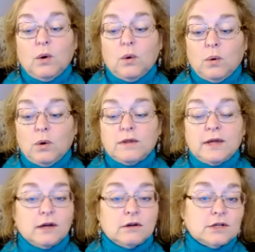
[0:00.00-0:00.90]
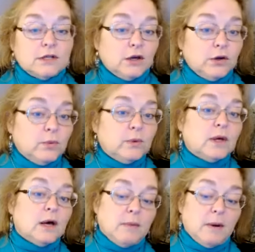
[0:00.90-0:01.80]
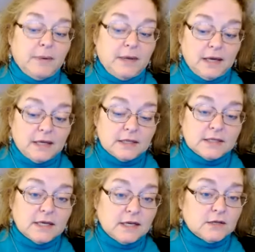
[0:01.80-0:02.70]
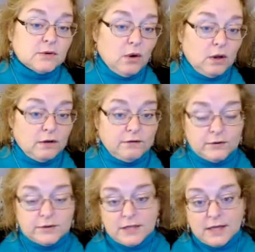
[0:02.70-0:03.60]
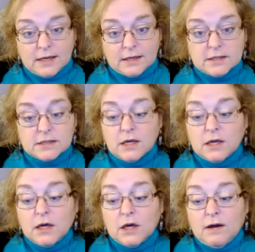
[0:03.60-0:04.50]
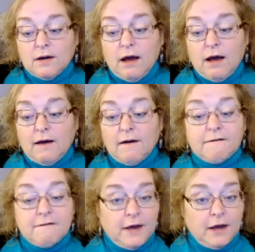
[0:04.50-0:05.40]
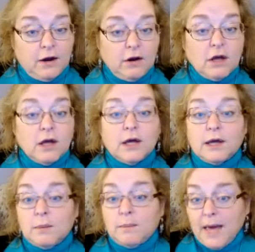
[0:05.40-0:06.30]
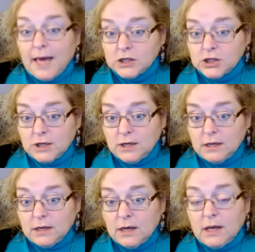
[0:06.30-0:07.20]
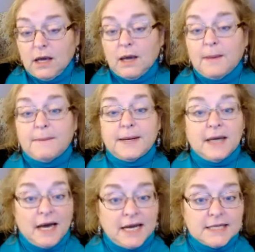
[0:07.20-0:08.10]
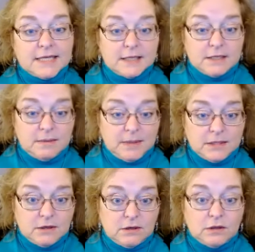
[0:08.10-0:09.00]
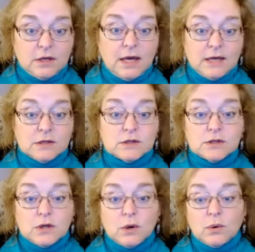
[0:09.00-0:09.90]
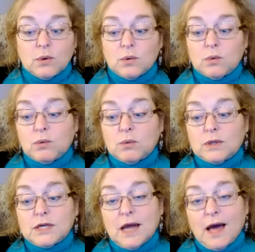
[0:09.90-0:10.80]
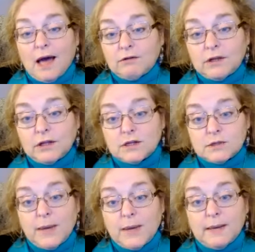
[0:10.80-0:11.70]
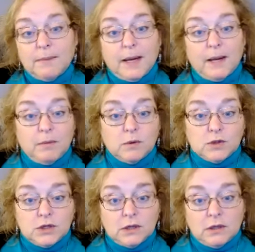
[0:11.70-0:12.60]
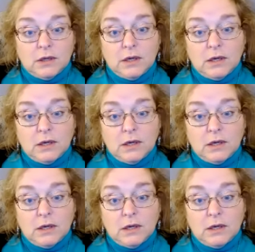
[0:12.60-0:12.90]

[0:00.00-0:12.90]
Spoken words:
or the energy that you will come up against, is all of those things. Fair, compassionate, but not sentimental. And so not really swayed by emotion,